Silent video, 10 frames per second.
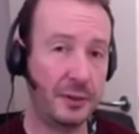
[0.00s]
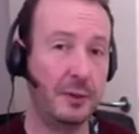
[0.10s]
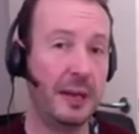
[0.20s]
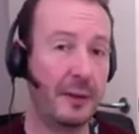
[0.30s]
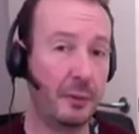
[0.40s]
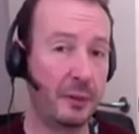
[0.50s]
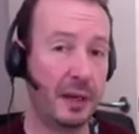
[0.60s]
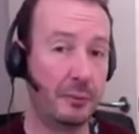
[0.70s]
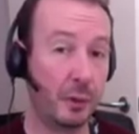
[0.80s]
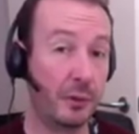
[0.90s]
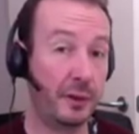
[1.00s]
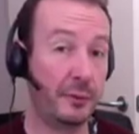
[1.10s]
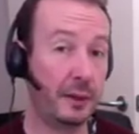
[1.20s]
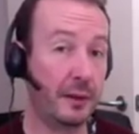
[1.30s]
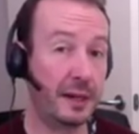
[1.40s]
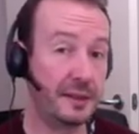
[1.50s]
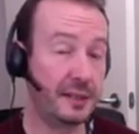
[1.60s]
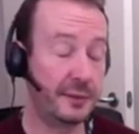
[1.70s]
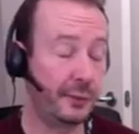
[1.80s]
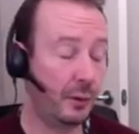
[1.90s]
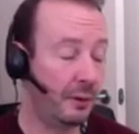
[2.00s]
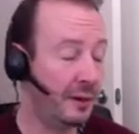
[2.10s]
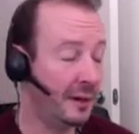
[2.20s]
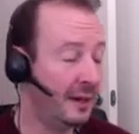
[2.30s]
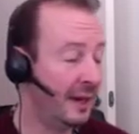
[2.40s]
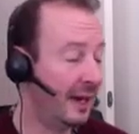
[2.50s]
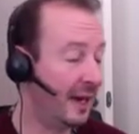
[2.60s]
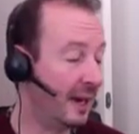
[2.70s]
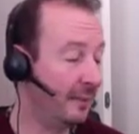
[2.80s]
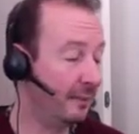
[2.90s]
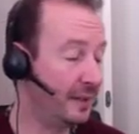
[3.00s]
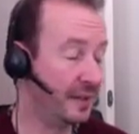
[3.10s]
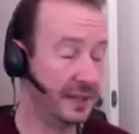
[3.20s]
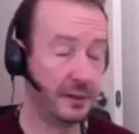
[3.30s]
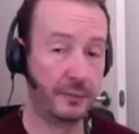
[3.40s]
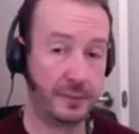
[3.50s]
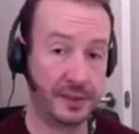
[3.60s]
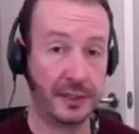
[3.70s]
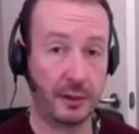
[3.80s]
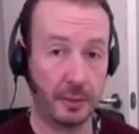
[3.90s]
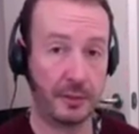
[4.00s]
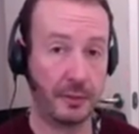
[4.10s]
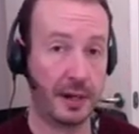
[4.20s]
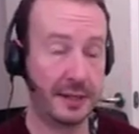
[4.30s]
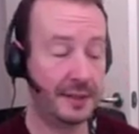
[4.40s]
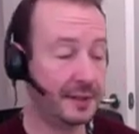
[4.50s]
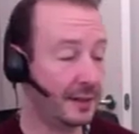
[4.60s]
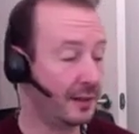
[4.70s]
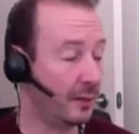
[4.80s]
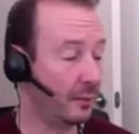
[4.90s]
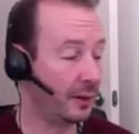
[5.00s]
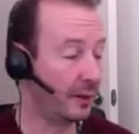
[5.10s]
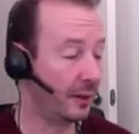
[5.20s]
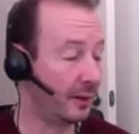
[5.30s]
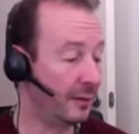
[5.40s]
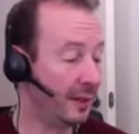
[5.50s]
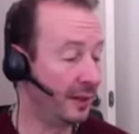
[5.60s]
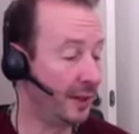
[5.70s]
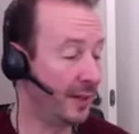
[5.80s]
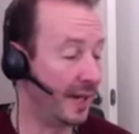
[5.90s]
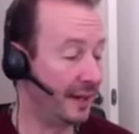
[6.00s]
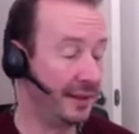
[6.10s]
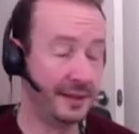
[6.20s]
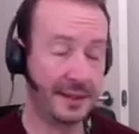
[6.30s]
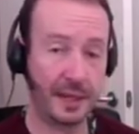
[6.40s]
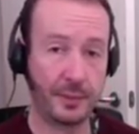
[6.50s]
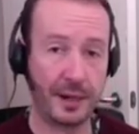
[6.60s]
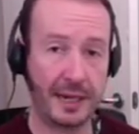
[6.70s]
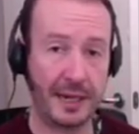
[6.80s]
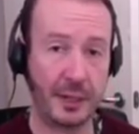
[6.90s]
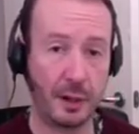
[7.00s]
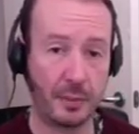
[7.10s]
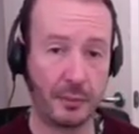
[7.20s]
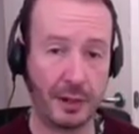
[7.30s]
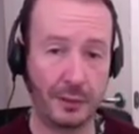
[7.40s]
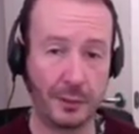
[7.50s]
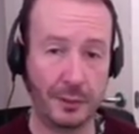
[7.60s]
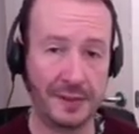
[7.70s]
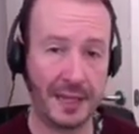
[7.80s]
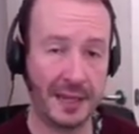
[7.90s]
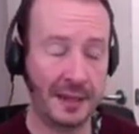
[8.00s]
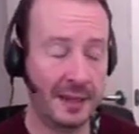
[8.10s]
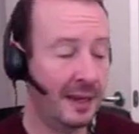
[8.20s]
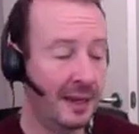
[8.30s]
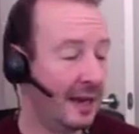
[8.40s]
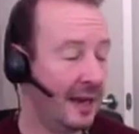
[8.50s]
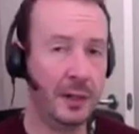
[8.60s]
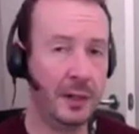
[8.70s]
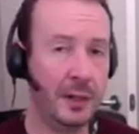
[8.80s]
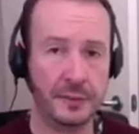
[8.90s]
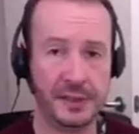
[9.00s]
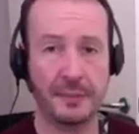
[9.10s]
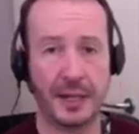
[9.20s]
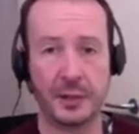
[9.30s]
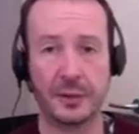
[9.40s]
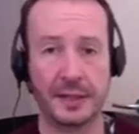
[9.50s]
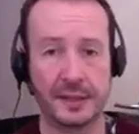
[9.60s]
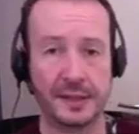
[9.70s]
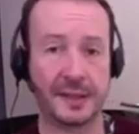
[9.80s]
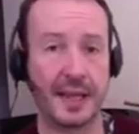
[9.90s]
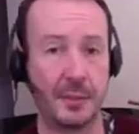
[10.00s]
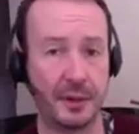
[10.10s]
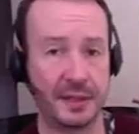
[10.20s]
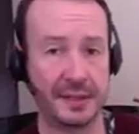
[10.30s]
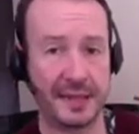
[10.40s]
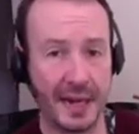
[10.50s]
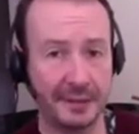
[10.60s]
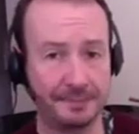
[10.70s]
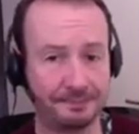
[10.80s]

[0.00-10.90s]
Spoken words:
do have a royalty-free license for. Music is obviously copyrighted, so you don't want to go doing anything that's going to break any copyright laws there. And obviously make sure there's a disclaimer at the start